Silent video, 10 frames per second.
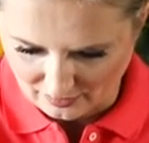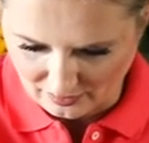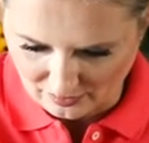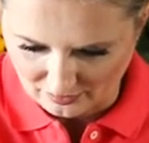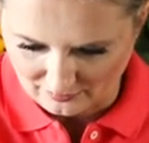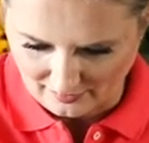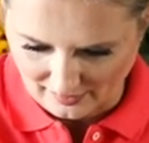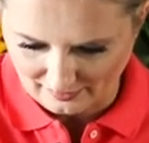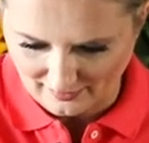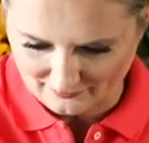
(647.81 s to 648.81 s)
Oh,
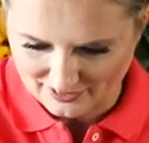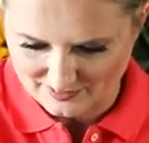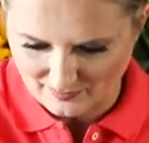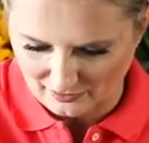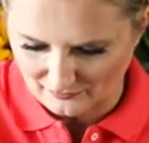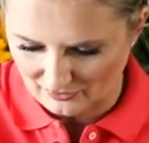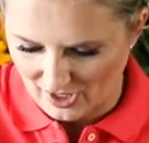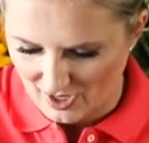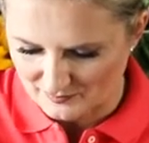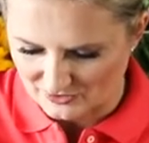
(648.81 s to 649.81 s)
I love the smell of
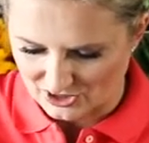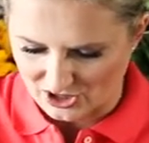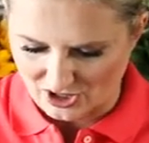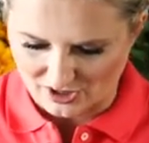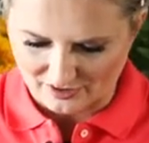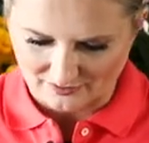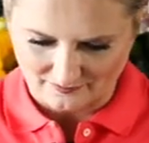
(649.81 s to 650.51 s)
lobster.